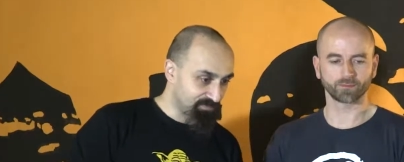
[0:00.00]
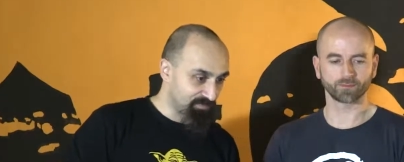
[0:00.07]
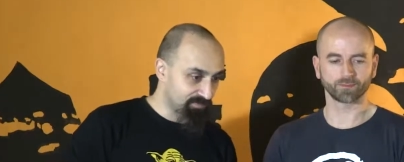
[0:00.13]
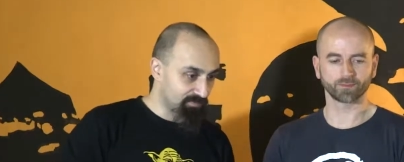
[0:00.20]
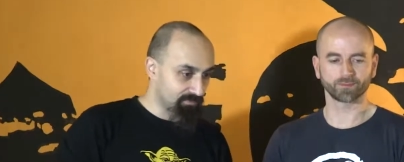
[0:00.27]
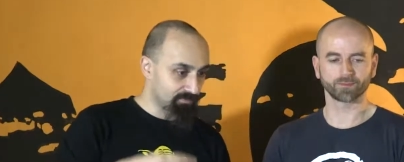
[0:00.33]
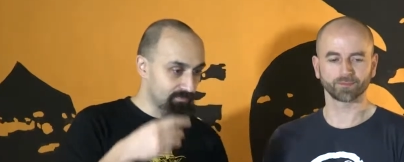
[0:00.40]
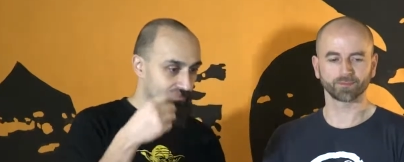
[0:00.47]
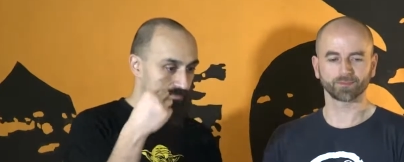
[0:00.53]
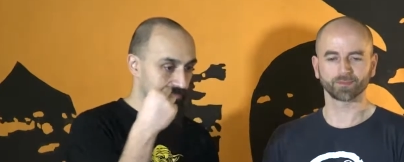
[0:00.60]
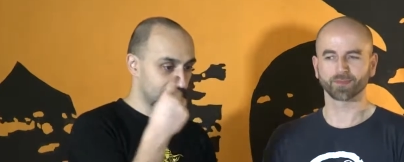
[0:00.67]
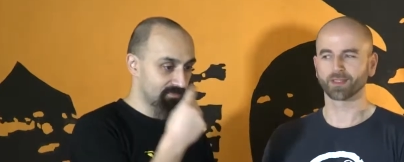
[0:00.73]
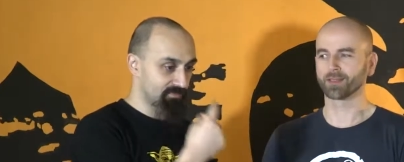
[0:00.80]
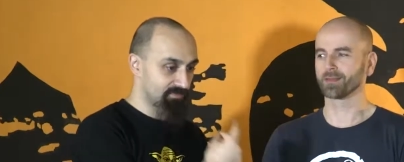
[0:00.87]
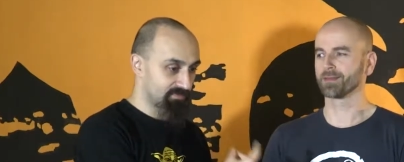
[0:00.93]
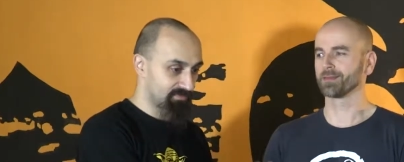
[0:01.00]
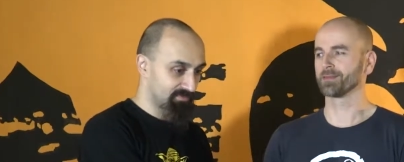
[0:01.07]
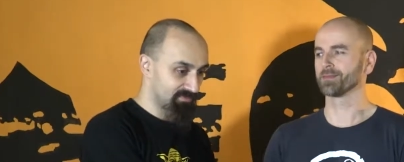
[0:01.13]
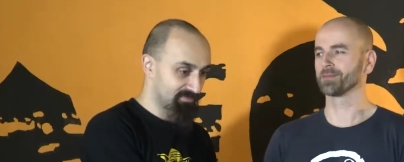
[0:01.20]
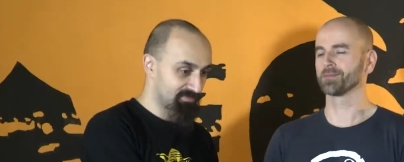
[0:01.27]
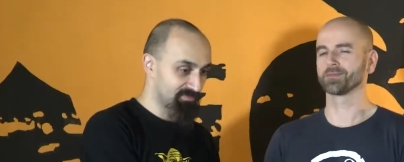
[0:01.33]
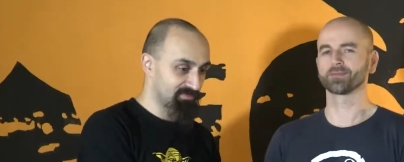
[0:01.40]

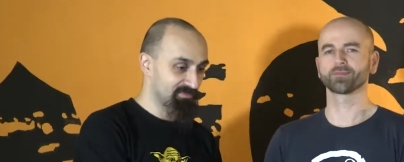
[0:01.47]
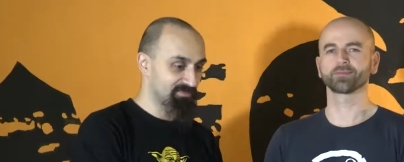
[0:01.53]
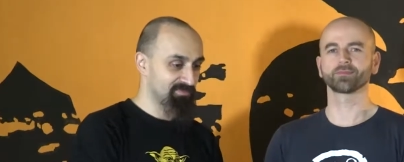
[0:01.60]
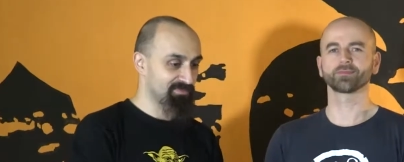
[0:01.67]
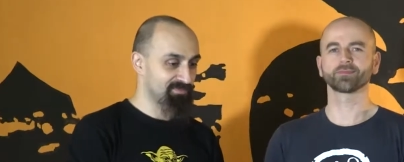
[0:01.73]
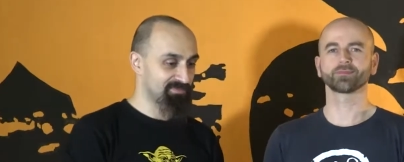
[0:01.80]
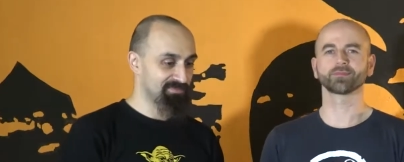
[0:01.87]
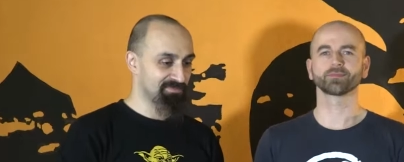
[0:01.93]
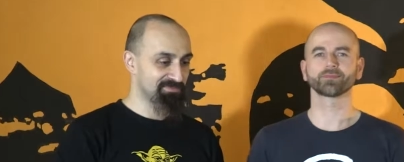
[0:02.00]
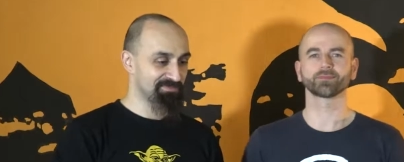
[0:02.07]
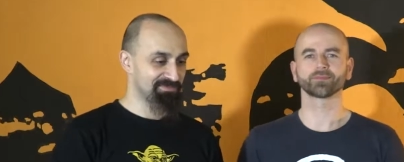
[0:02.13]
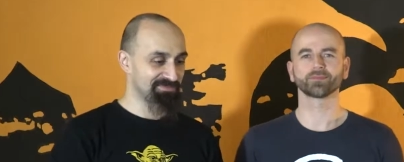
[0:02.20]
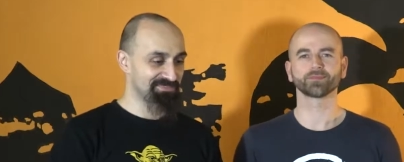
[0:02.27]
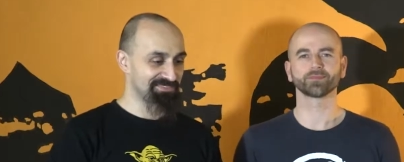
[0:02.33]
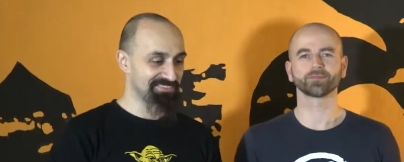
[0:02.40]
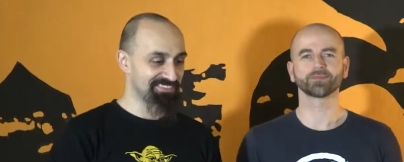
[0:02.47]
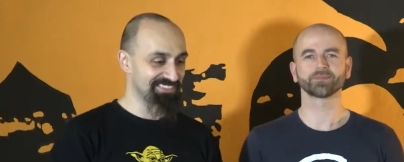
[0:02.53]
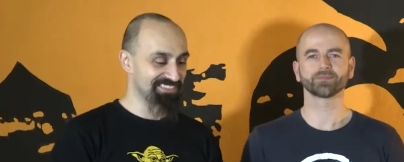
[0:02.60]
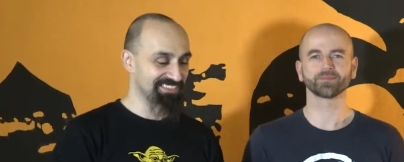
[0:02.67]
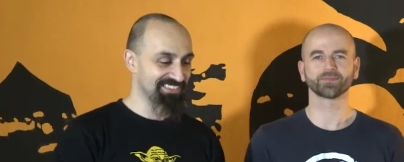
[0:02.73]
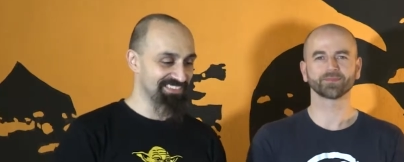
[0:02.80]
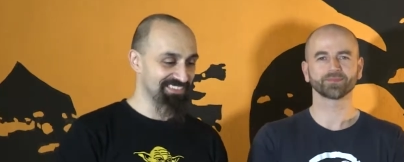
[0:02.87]

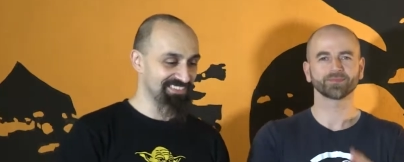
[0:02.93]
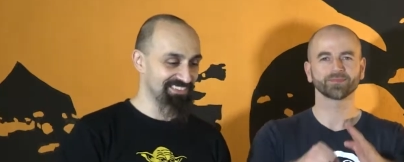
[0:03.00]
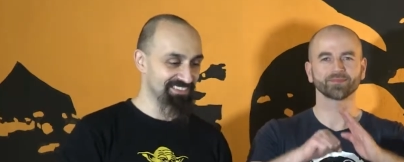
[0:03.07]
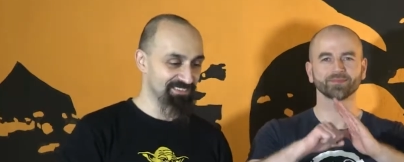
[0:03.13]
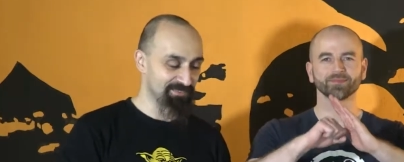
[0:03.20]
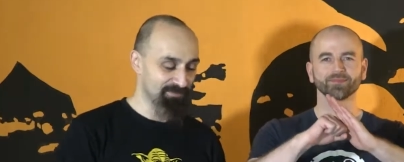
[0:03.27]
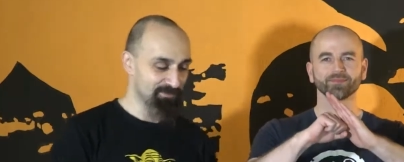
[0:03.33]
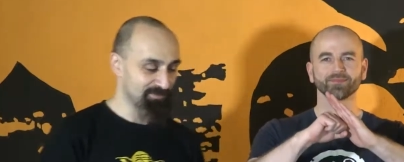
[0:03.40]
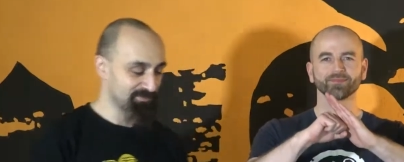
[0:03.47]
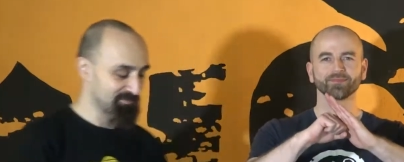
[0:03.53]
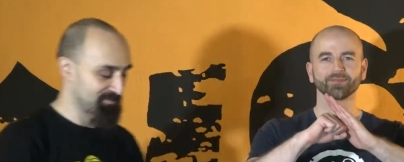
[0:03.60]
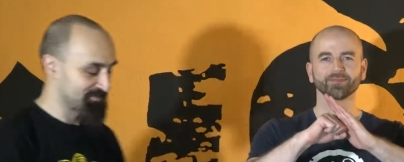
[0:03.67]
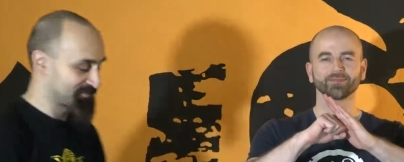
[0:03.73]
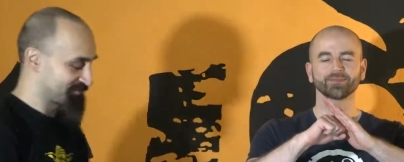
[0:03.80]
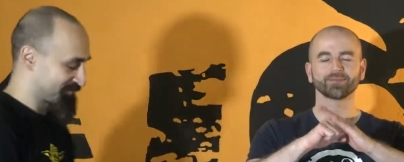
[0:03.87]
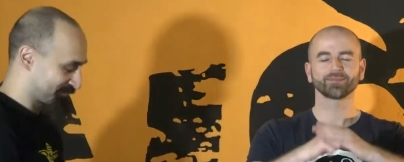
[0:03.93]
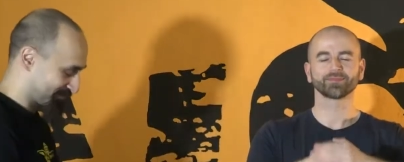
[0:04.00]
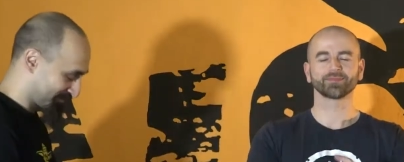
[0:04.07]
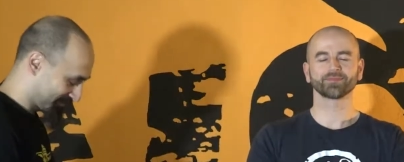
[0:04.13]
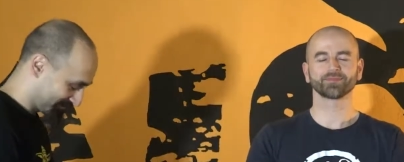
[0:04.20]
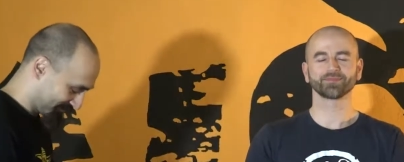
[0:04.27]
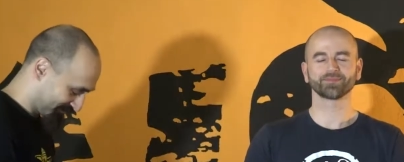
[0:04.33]

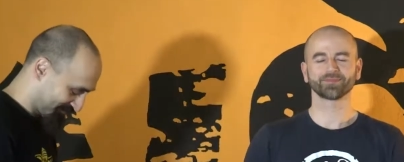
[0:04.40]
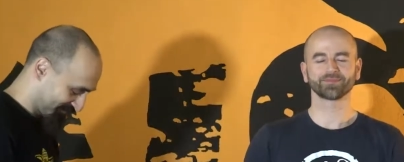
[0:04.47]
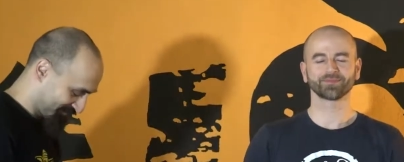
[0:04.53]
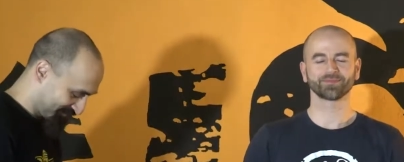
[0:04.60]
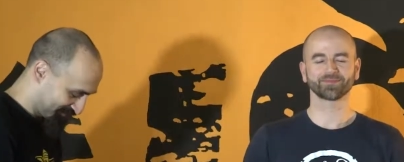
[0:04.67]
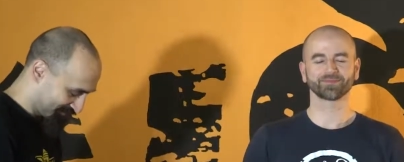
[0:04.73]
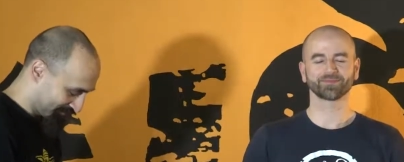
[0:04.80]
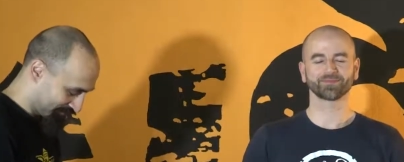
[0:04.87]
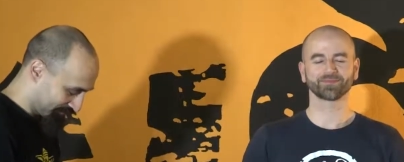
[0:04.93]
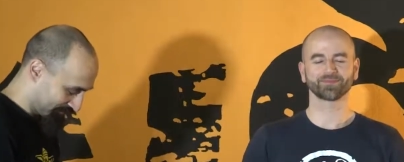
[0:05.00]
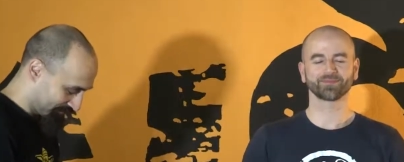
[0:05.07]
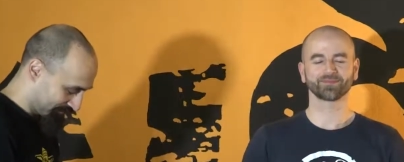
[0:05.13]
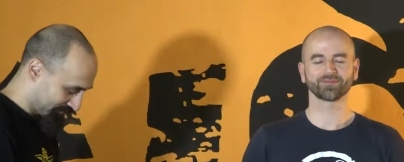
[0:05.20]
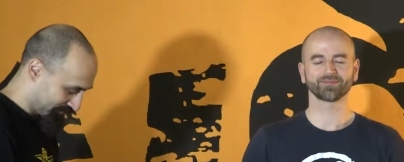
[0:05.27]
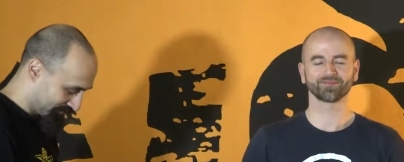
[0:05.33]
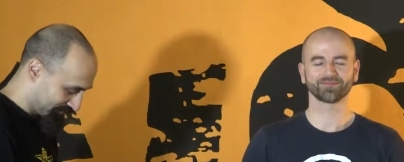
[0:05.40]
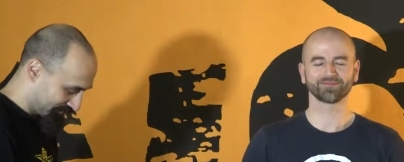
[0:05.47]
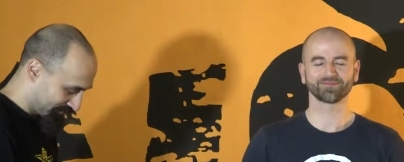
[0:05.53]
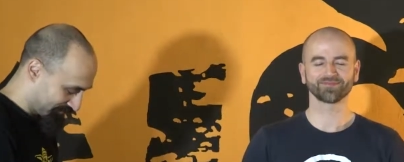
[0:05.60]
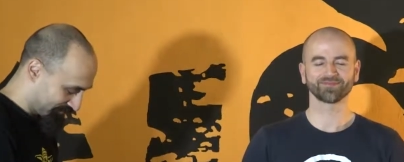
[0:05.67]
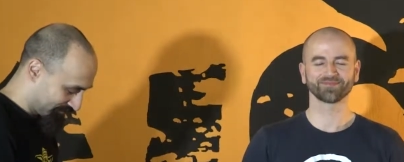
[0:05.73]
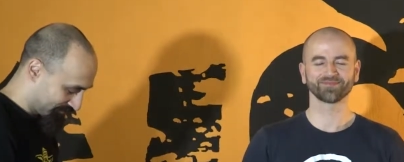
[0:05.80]

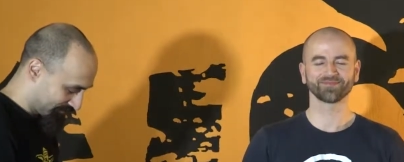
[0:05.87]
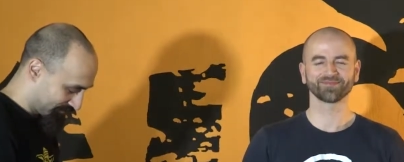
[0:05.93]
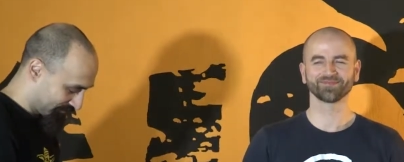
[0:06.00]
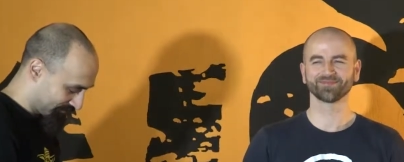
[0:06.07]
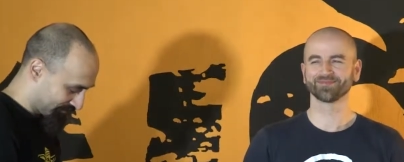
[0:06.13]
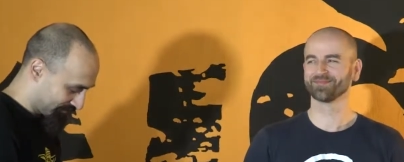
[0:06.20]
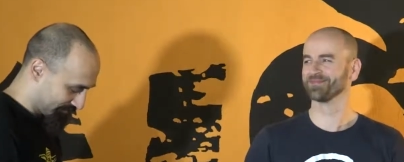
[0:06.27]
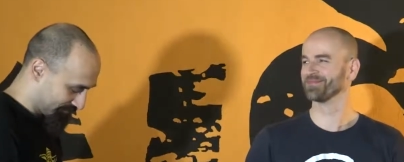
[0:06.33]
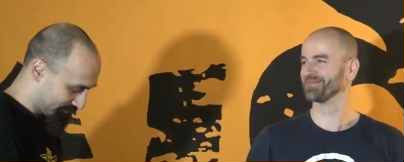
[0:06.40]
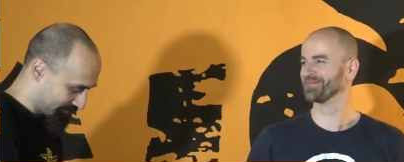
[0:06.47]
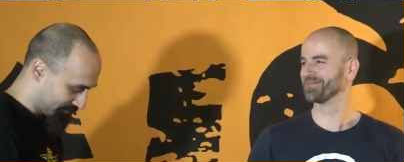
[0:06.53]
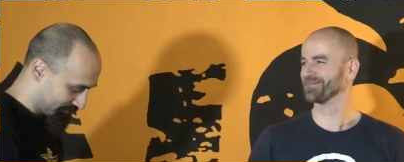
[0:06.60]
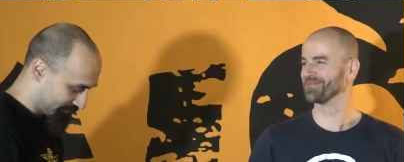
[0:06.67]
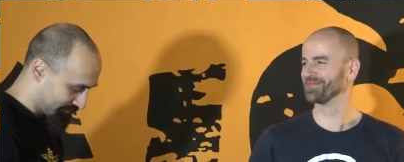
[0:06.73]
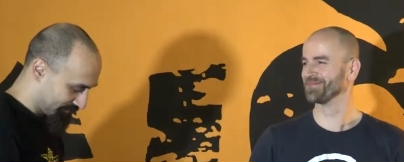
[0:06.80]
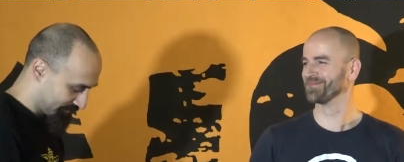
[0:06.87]
[no speech]